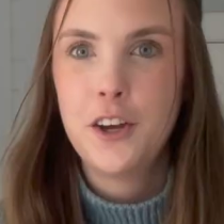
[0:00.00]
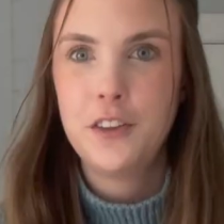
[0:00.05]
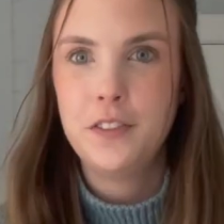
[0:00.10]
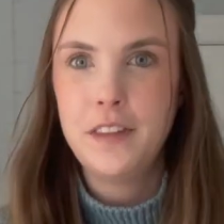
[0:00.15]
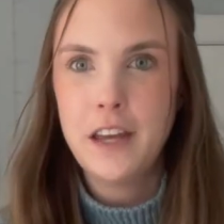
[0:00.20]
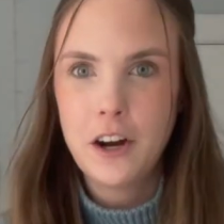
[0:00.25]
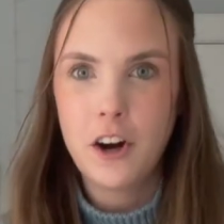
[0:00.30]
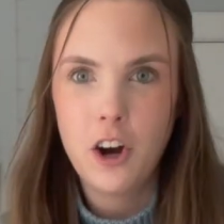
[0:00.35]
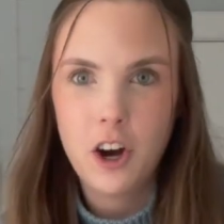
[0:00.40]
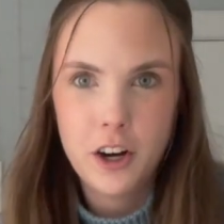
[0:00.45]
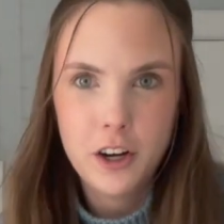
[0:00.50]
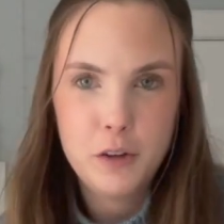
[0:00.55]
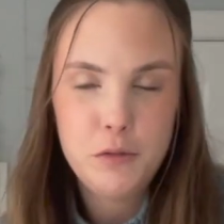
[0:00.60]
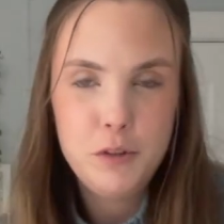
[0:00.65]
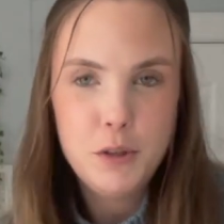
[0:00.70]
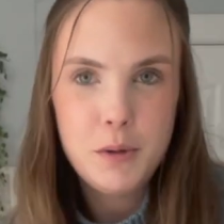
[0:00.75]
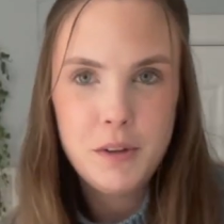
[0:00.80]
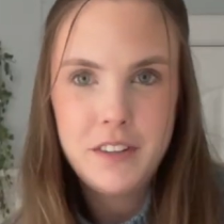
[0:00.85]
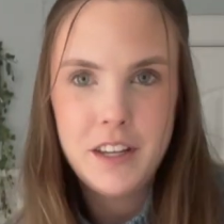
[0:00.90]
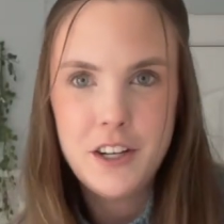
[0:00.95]
There are a
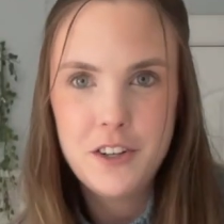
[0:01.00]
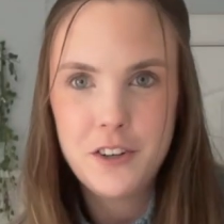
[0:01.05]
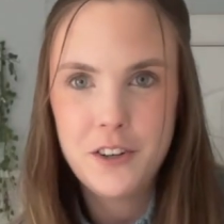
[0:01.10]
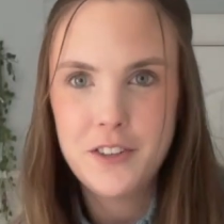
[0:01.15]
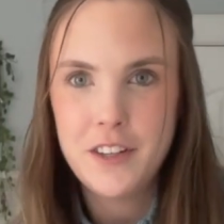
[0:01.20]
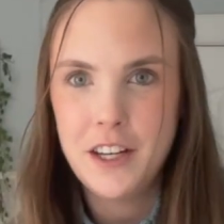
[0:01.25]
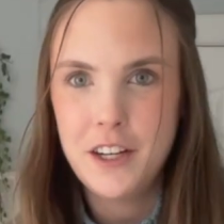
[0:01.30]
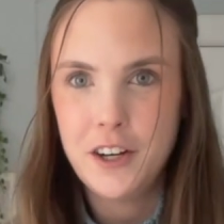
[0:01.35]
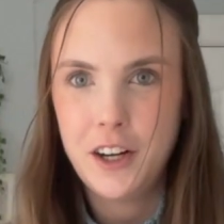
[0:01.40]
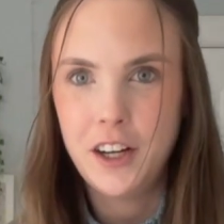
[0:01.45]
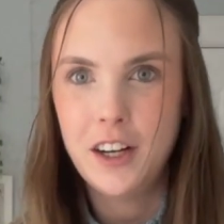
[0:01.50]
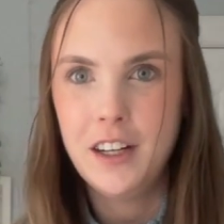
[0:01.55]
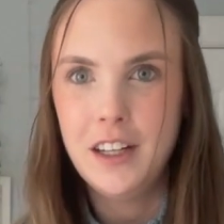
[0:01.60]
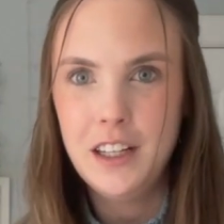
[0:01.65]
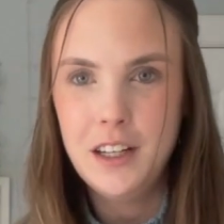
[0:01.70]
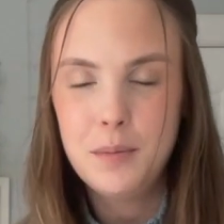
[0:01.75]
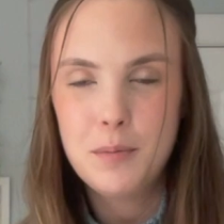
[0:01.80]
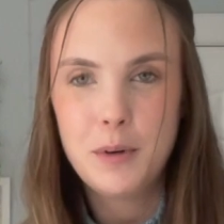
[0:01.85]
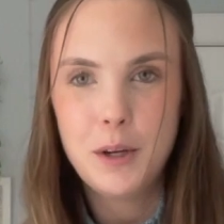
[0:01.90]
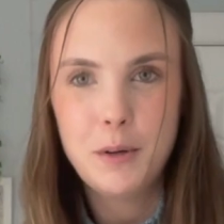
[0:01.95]
few essentials that you're going to
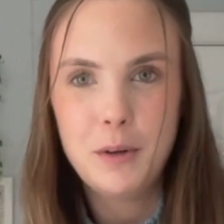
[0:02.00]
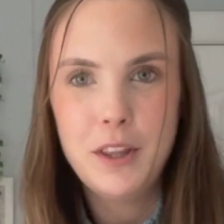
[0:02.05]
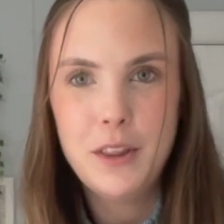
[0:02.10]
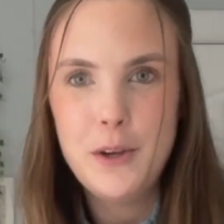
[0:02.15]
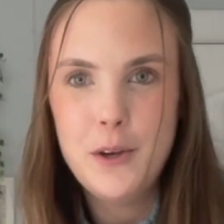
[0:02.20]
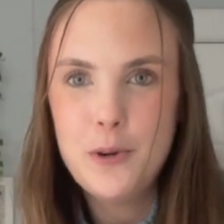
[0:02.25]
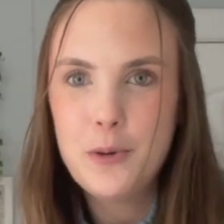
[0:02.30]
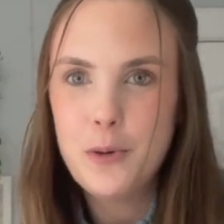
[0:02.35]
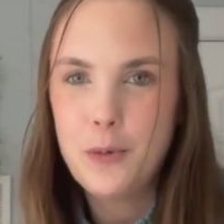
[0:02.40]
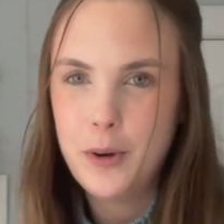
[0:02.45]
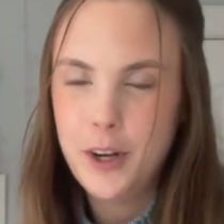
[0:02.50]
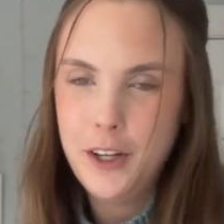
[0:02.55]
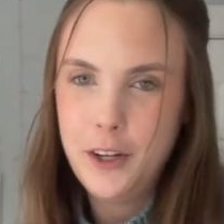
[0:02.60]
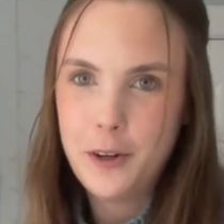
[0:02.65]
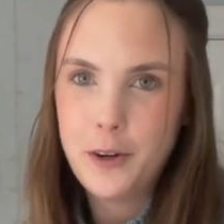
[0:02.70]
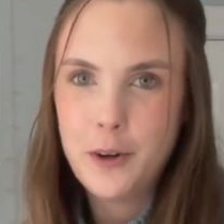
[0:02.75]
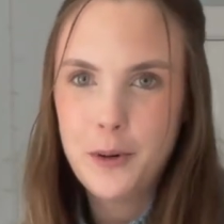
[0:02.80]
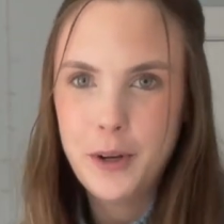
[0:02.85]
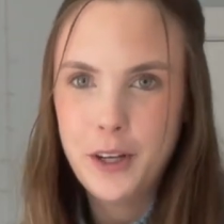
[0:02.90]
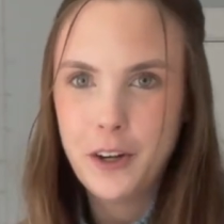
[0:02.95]
need to bring with you when
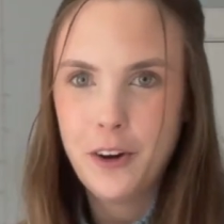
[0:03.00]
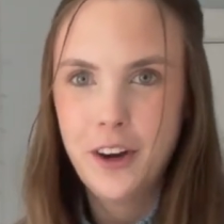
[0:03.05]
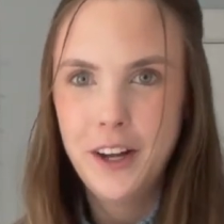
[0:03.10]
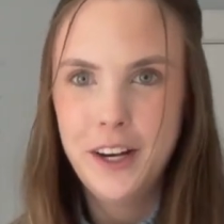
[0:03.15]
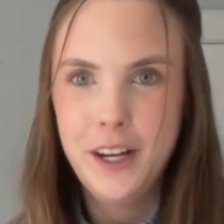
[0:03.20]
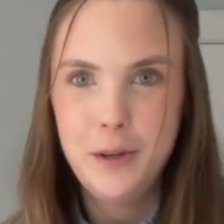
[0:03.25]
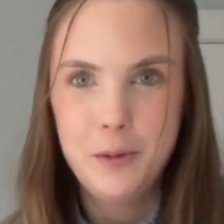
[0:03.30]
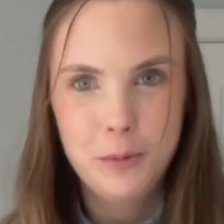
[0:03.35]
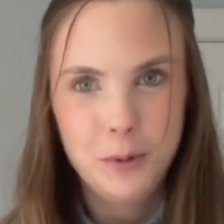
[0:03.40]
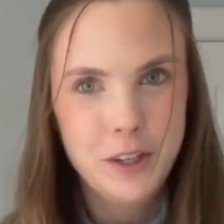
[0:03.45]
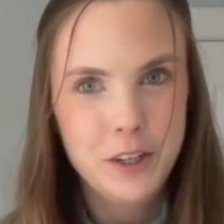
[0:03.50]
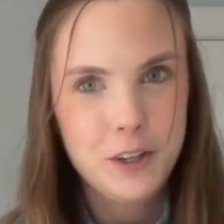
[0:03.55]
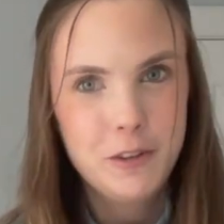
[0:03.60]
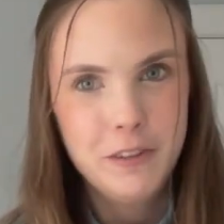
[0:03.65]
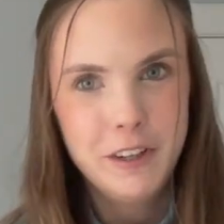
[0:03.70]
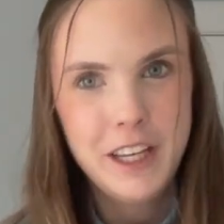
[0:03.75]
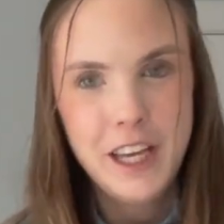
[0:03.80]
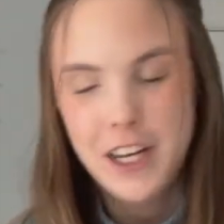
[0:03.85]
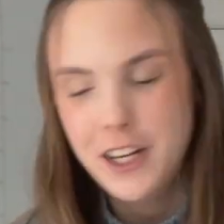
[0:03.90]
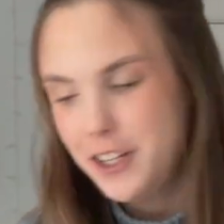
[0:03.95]
you're going on a winter
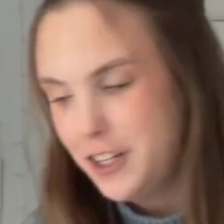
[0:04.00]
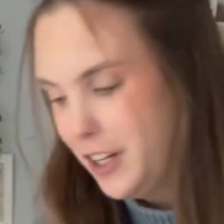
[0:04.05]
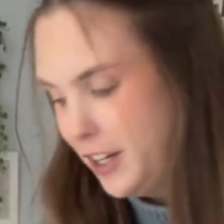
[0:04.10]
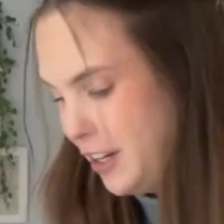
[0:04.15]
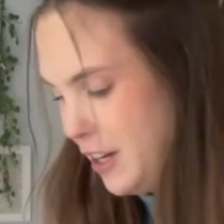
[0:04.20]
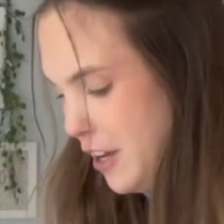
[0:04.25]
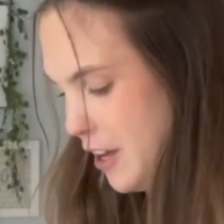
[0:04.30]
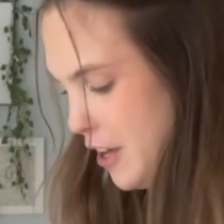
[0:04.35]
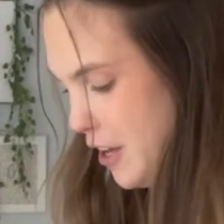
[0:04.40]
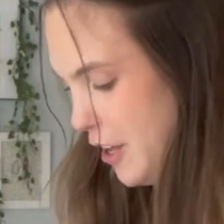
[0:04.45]
vacation.